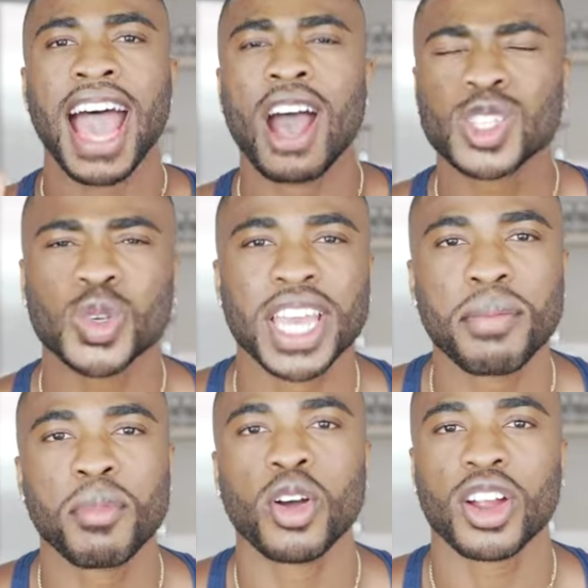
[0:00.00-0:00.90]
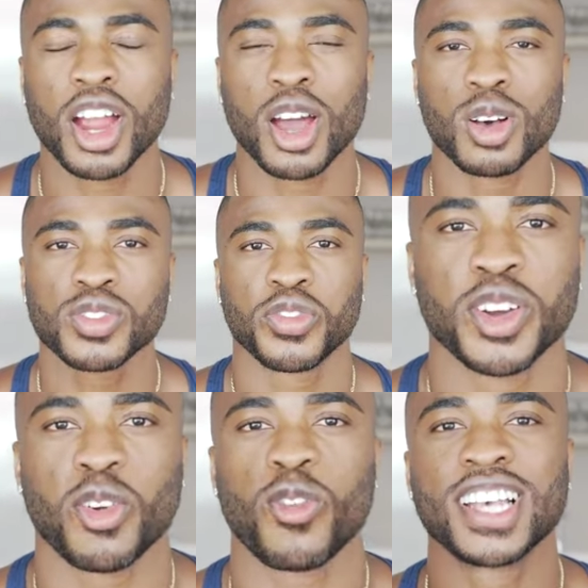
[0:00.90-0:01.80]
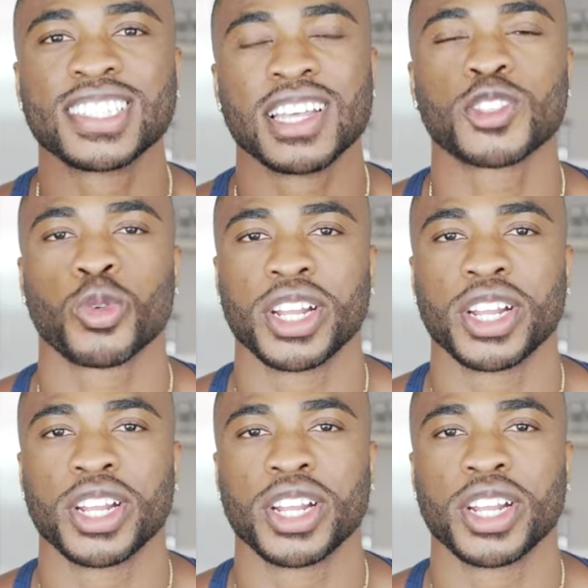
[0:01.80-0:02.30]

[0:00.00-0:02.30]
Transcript: How to get more girls for the rest of